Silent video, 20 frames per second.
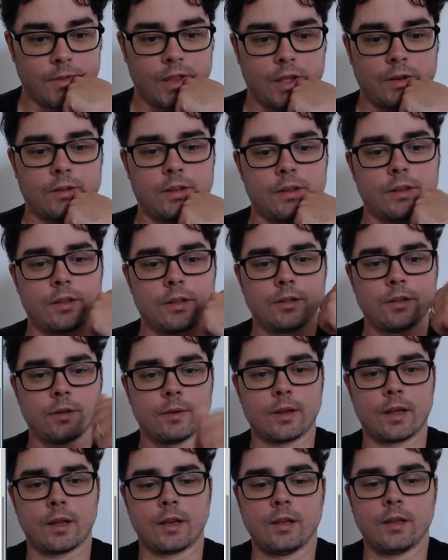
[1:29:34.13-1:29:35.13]
I don't think they're
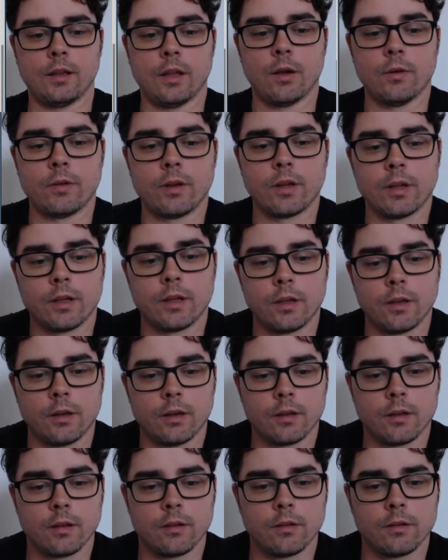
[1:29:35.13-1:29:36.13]
doing any loading in
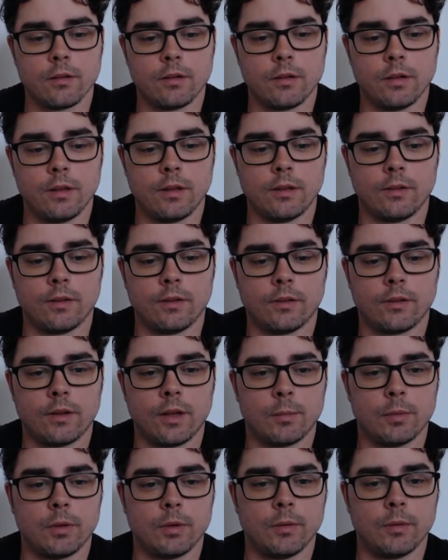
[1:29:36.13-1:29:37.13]
here though, in this
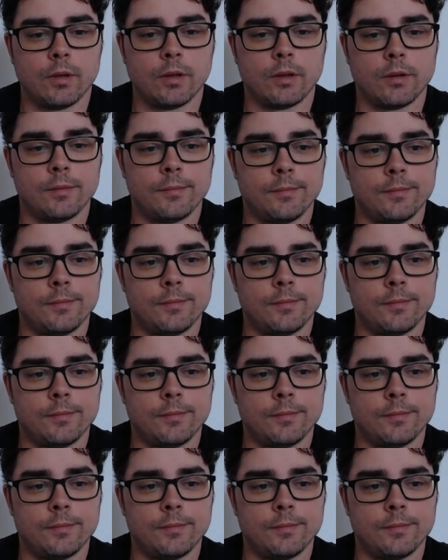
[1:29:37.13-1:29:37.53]
example one.